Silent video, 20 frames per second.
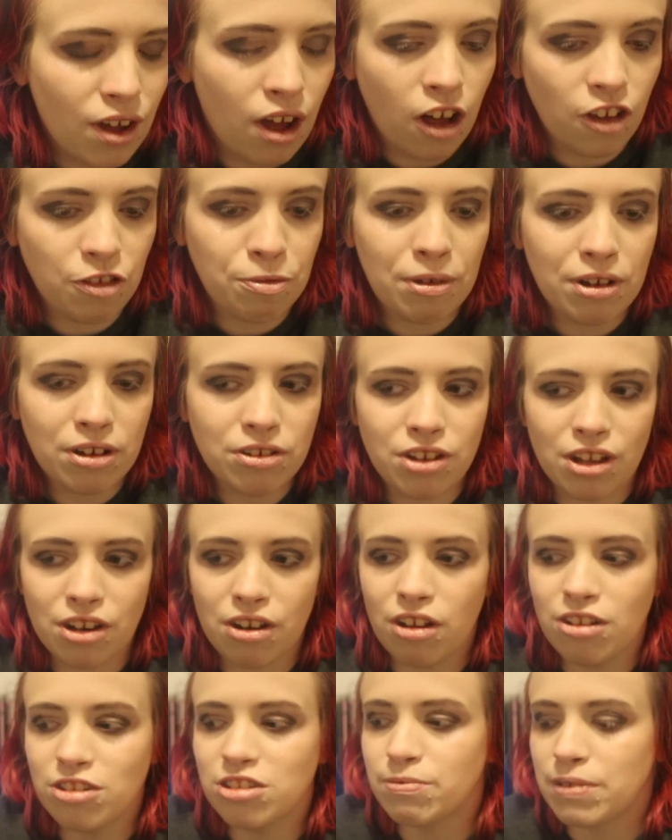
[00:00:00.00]
Hospitals are
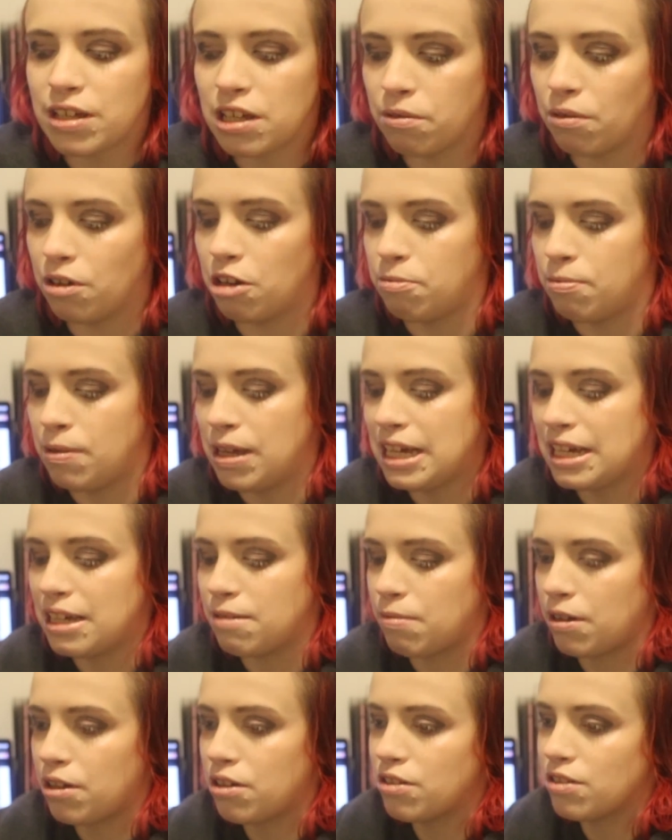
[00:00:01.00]
not somewhere you want to be,
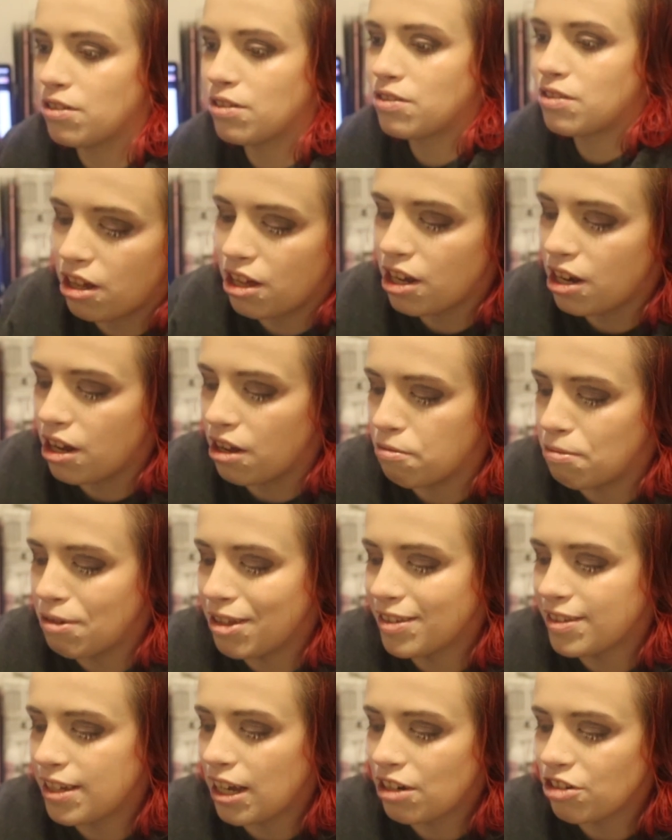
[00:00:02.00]
because, you know,
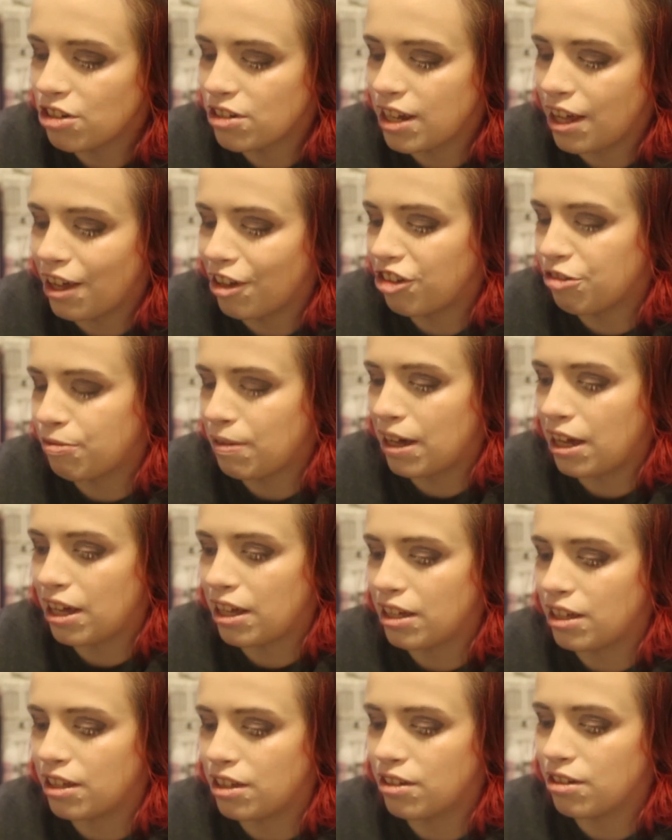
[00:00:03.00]
being sectioned takes
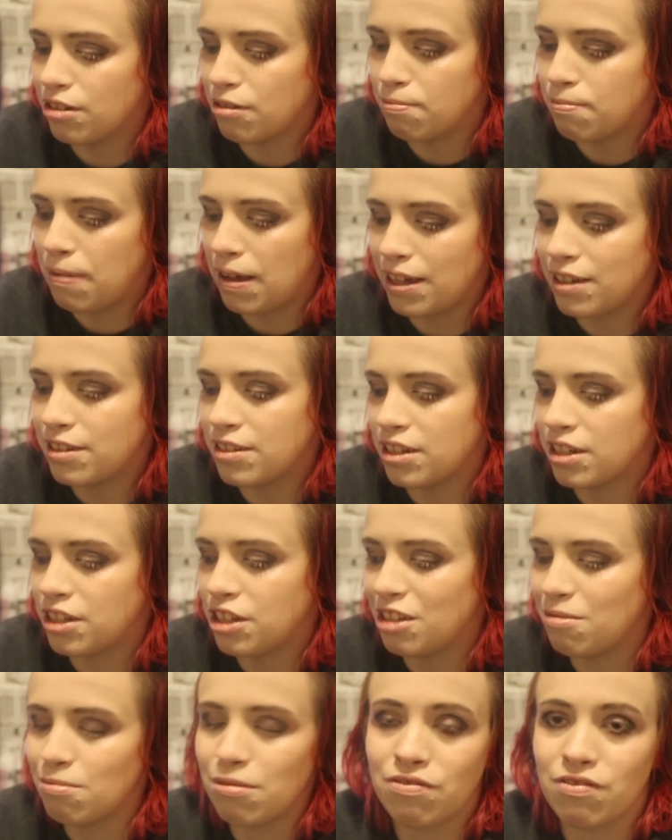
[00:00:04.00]
away your basic
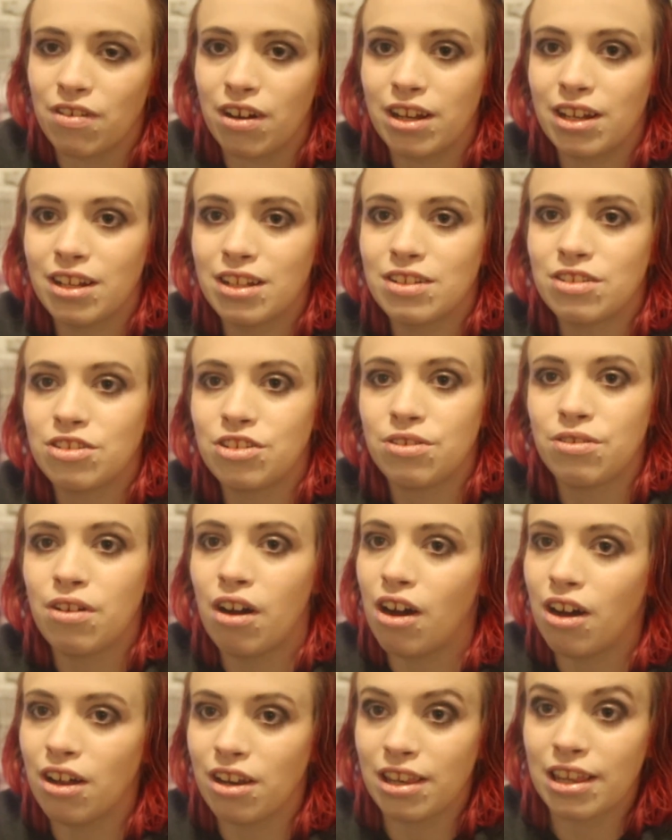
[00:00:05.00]
human rights. You
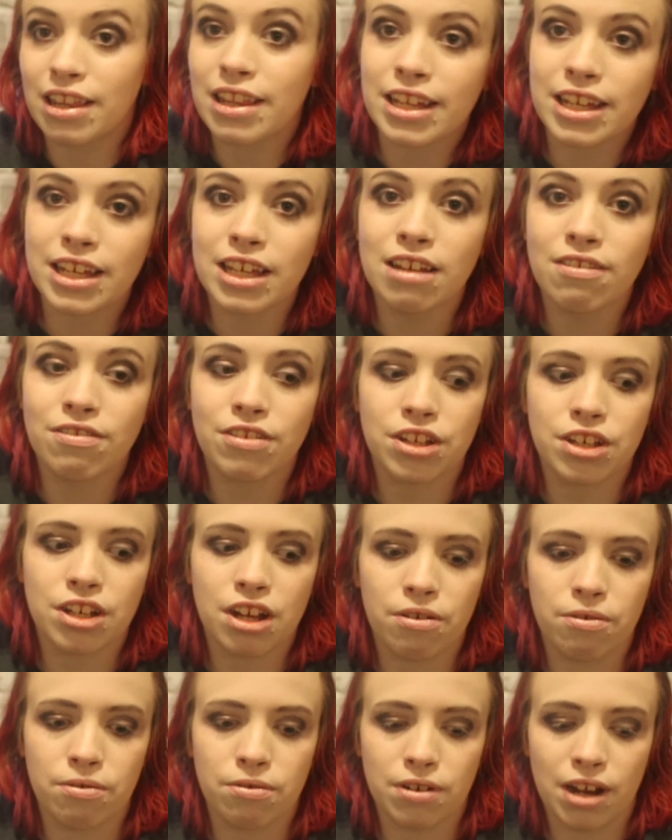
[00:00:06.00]
can't leave, you
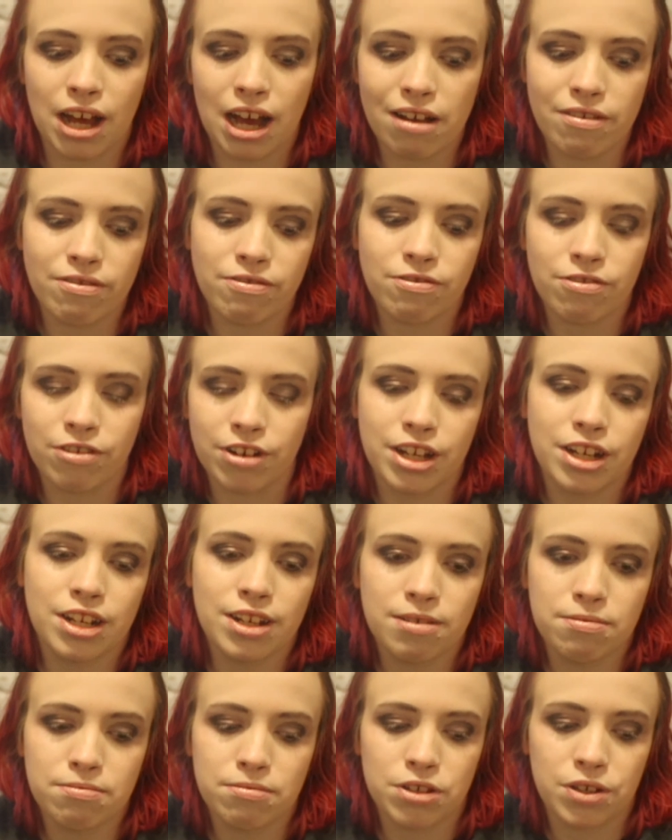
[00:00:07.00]
don't have
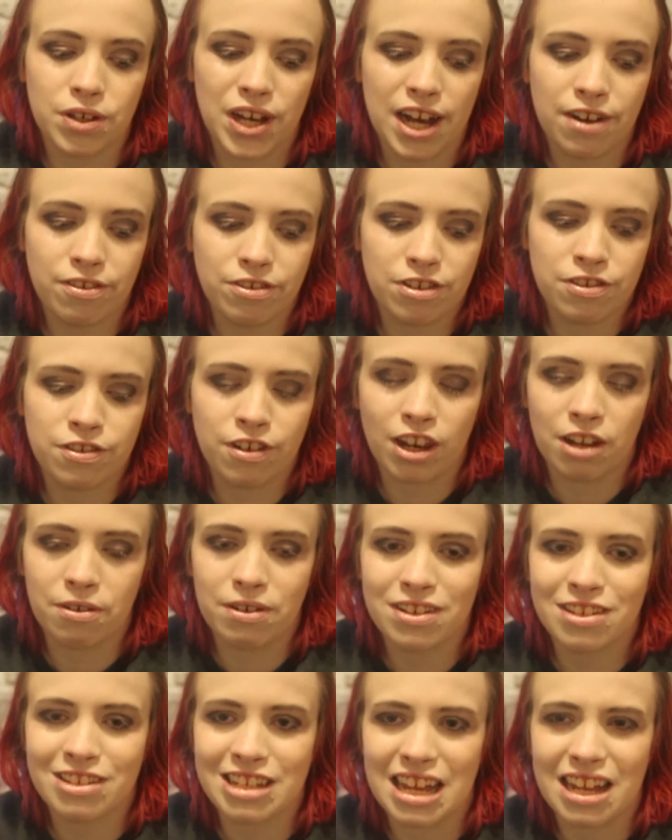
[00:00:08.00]
freedom, you have to follow
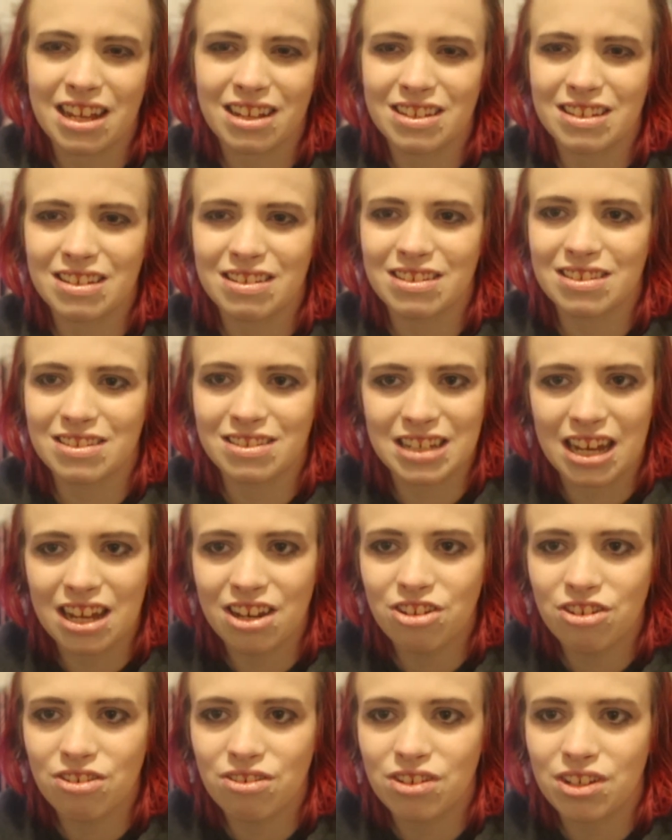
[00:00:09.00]
a set
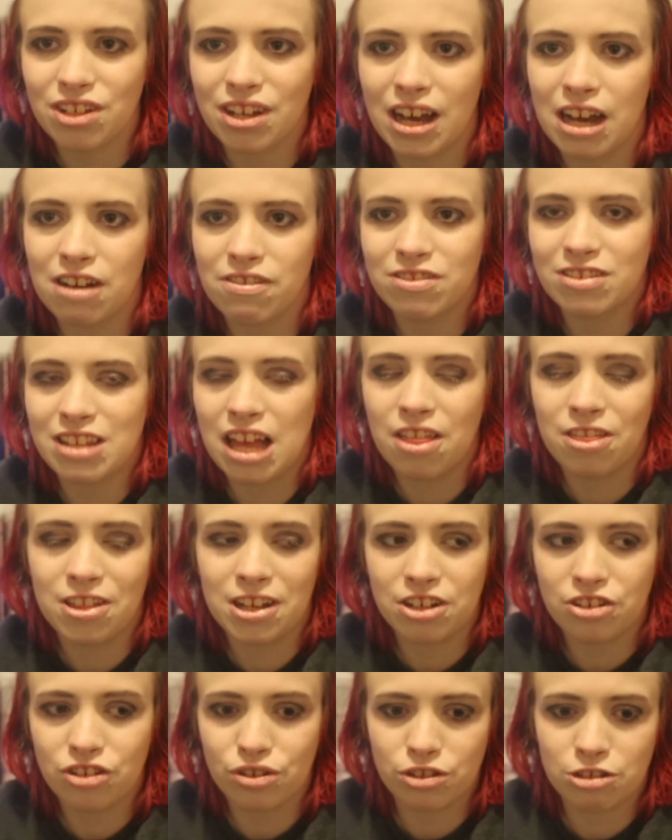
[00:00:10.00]
schedule, you have set
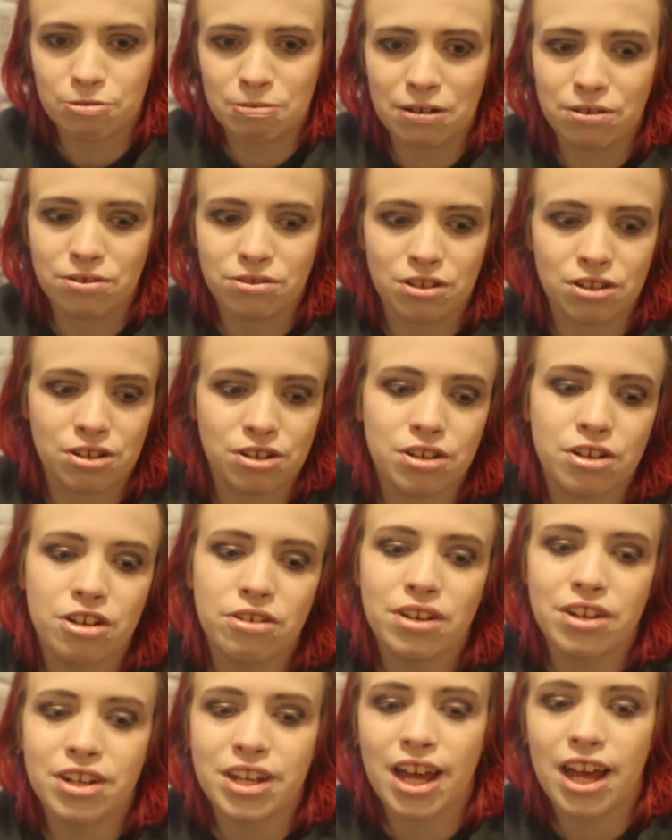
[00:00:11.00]
things you're supposed to
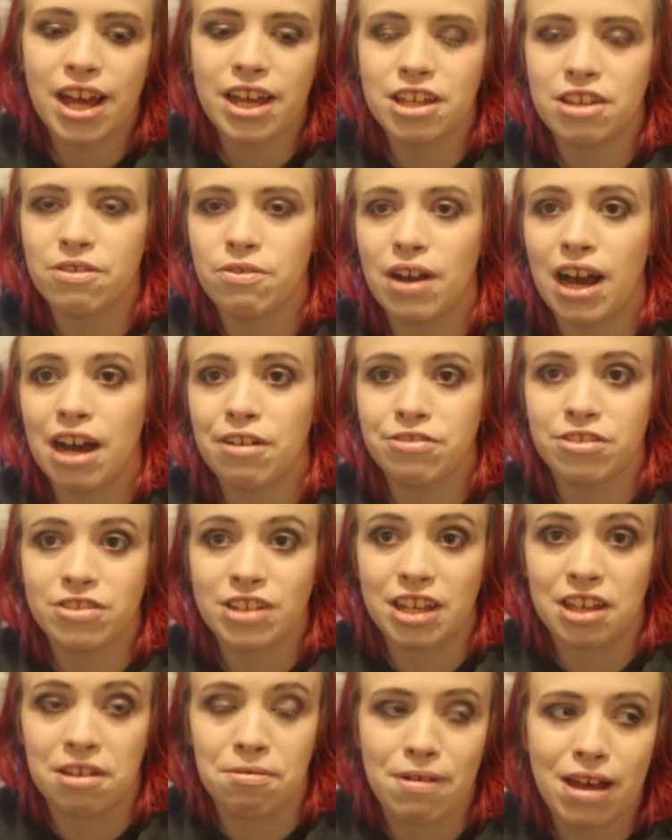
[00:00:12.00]
do a day, you have to
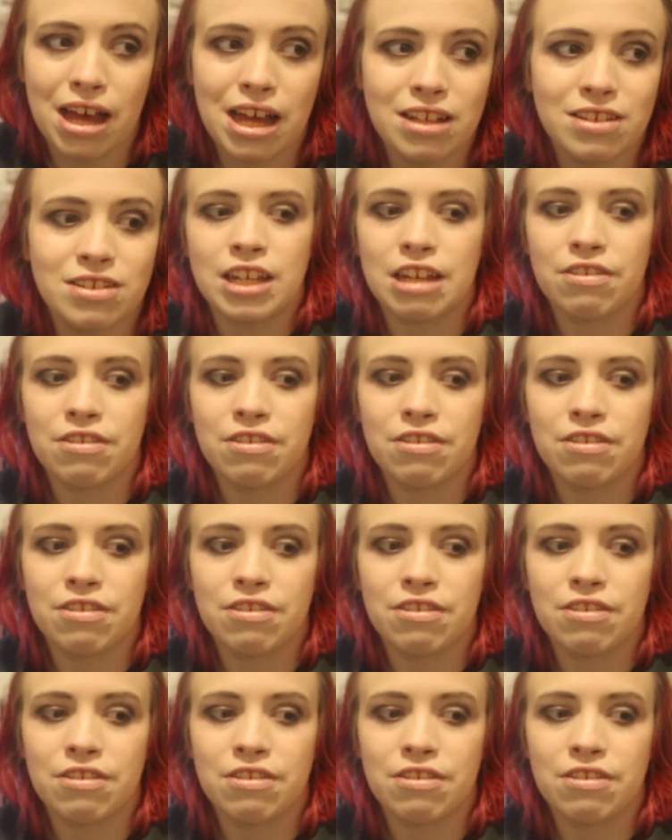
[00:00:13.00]
take your meds.